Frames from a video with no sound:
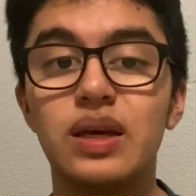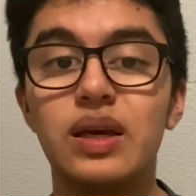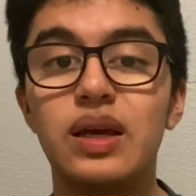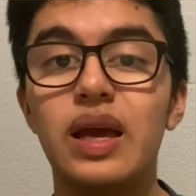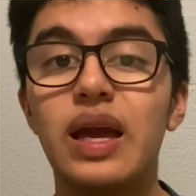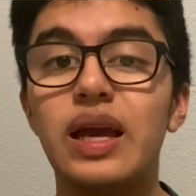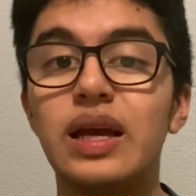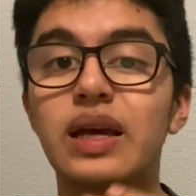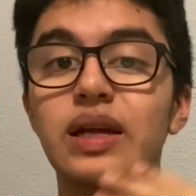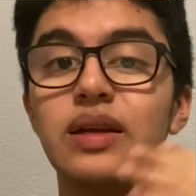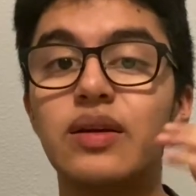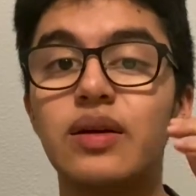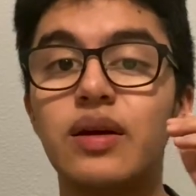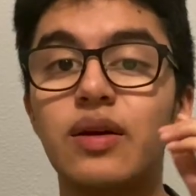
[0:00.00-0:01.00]

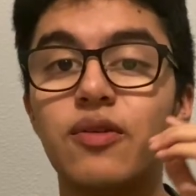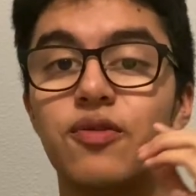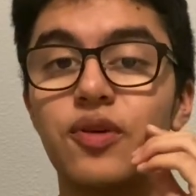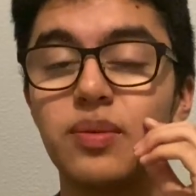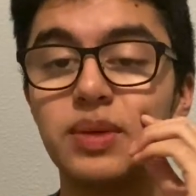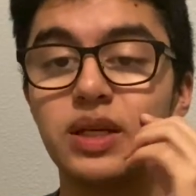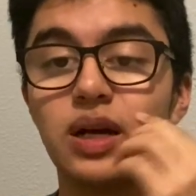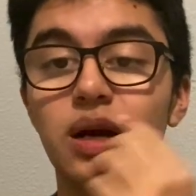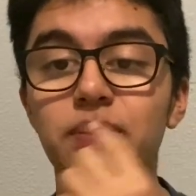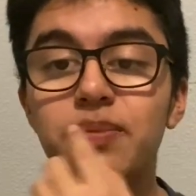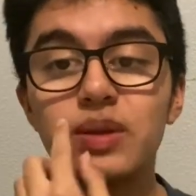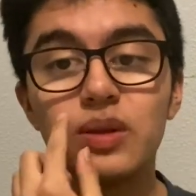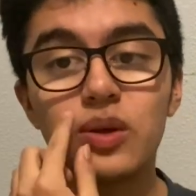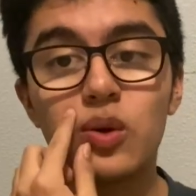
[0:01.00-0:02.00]
and firming
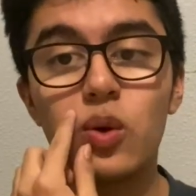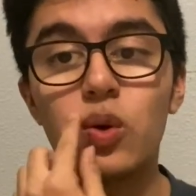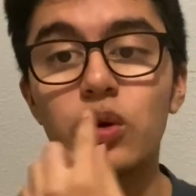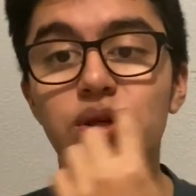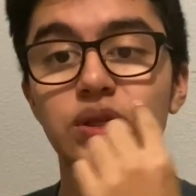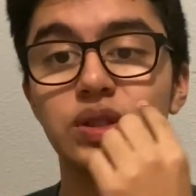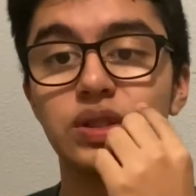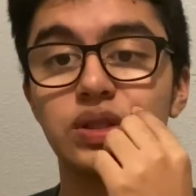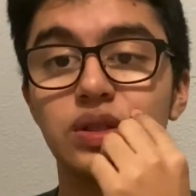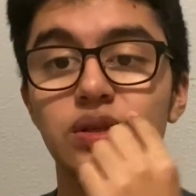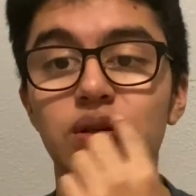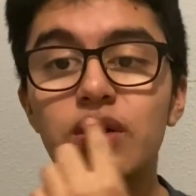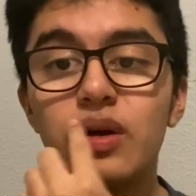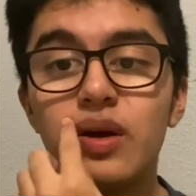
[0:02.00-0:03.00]
up the corners
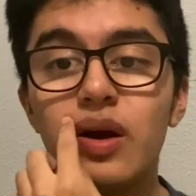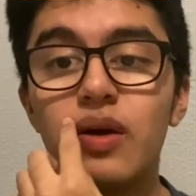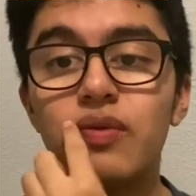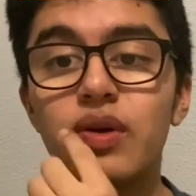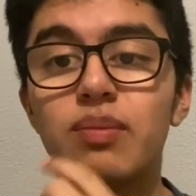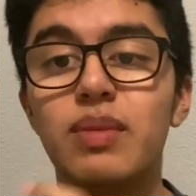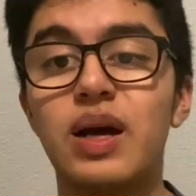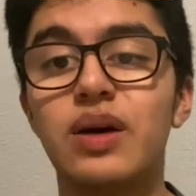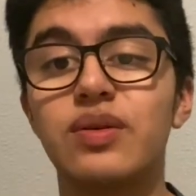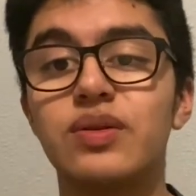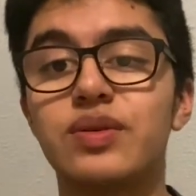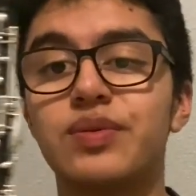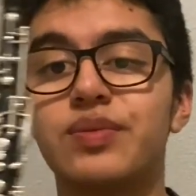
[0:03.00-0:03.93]
of our mouth.